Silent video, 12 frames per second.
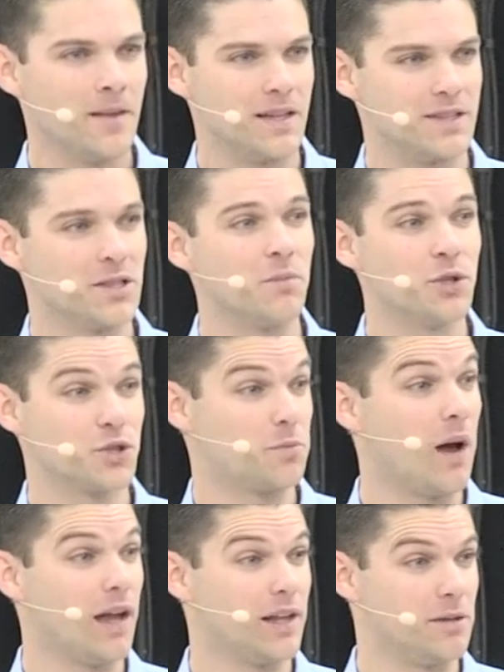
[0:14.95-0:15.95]
And some are
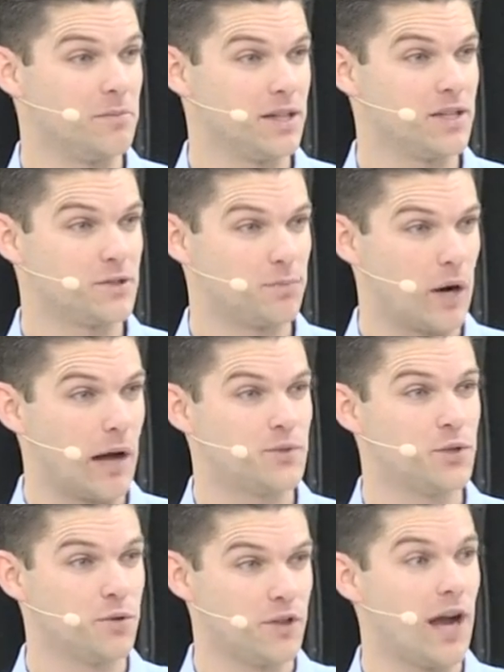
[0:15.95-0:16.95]
smiling because
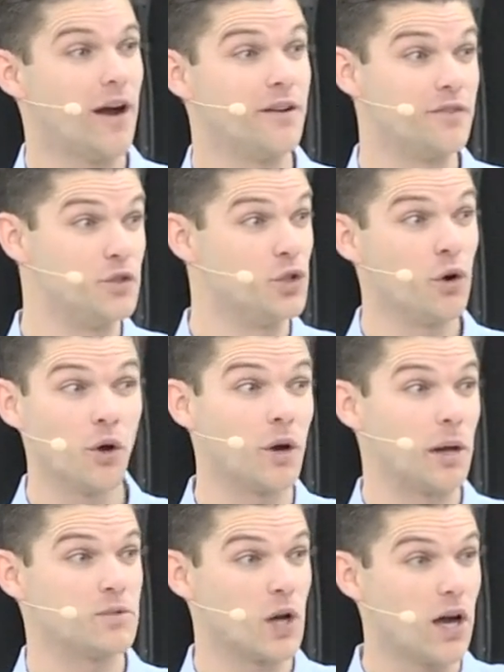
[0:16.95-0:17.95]
perhaps you were there, and if you don't know
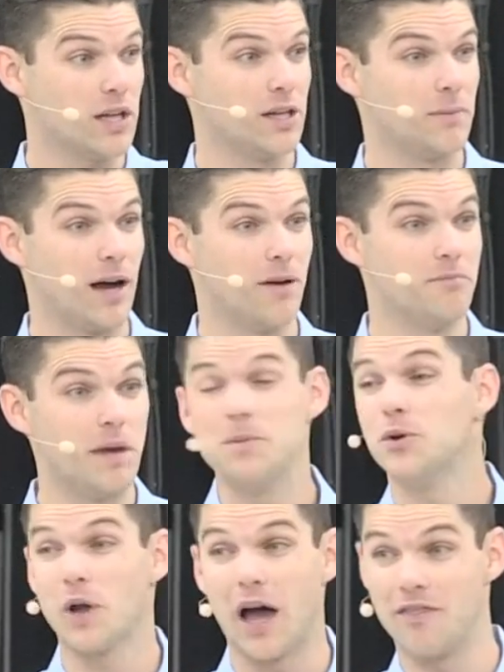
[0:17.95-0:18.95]
what I'm talking about,
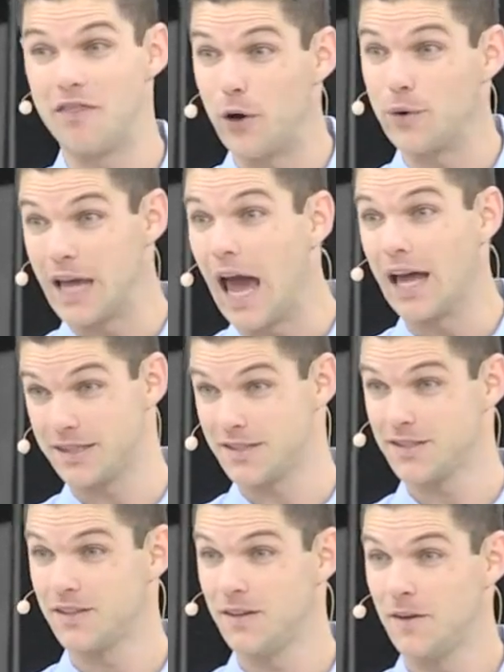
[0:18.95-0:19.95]
maybe you're not there
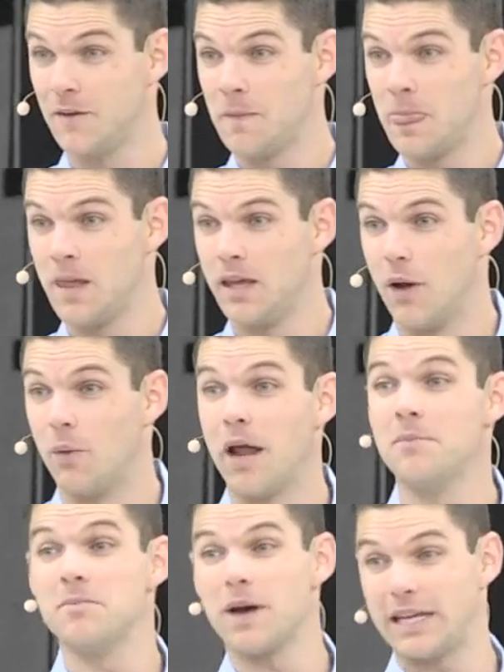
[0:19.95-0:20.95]
yet. And what
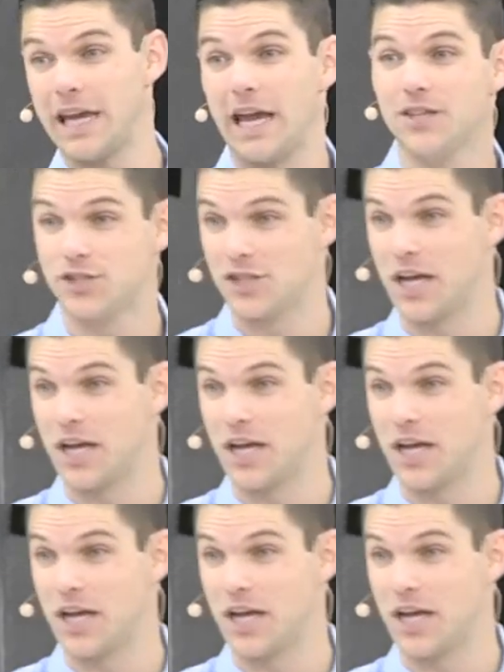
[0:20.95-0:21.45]
I mean by cage